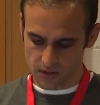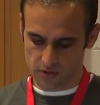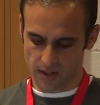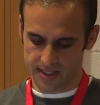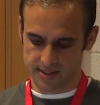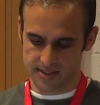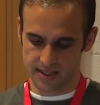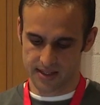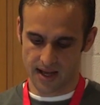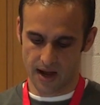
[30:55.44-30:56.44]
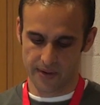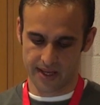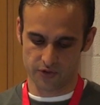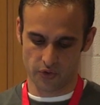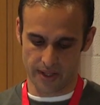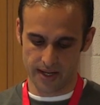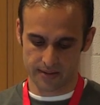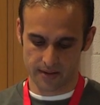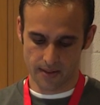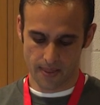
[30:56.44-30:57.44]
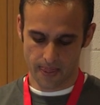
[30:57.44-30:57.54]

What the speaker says: So let's see how we can do that.